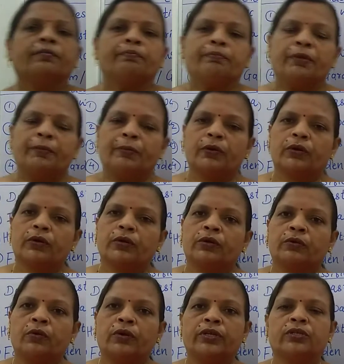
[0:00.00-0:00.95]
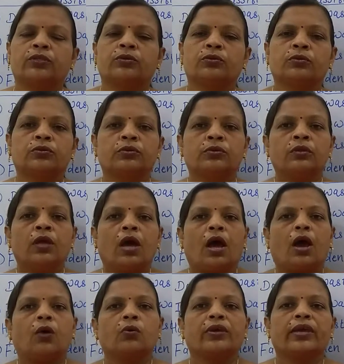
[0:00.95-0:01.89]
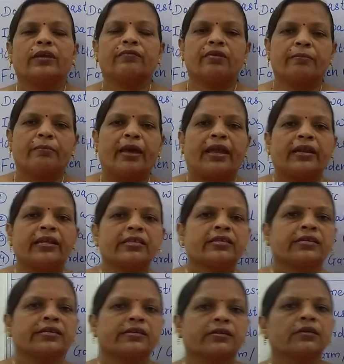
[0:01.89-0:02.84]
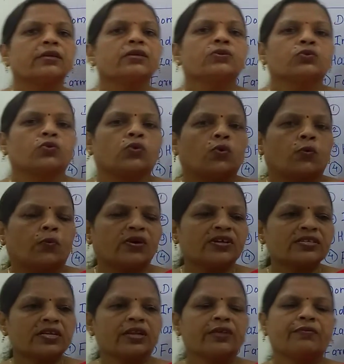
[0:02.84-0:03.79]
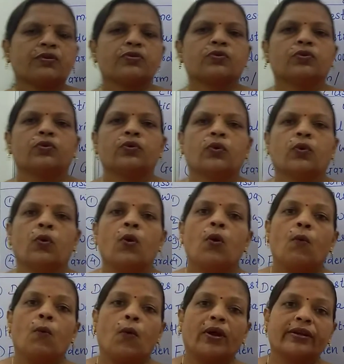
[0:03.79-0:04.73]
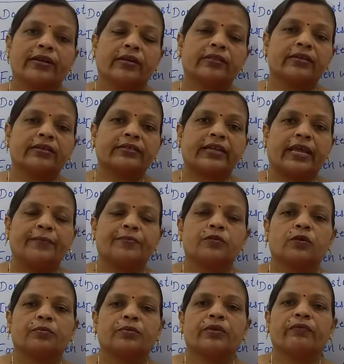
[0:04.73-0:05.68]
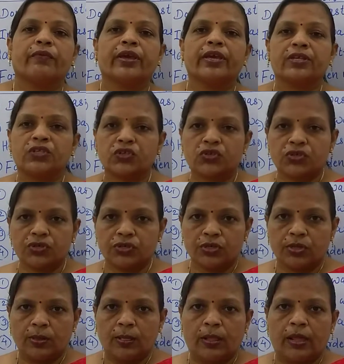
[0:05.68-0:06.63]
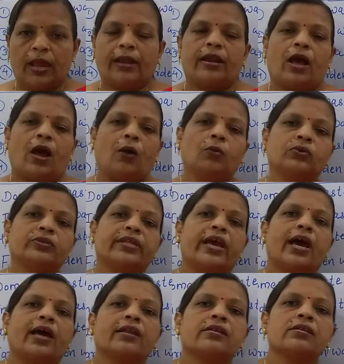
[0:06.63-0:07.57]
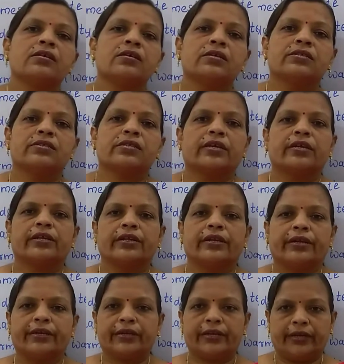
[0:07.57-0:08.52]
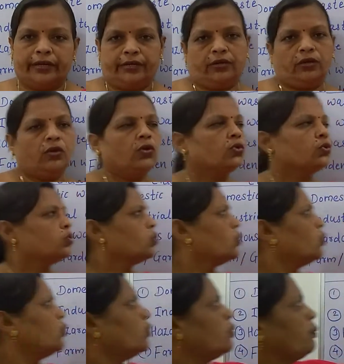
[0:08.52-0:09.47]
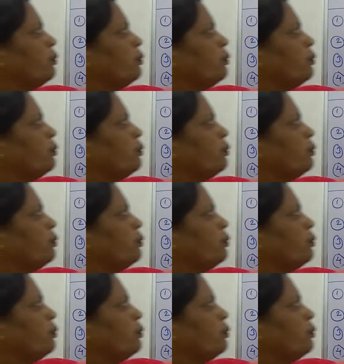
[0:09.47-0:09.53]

before going through how can we manage it, so firstly we should know what are the types of the waste and how they are generated. So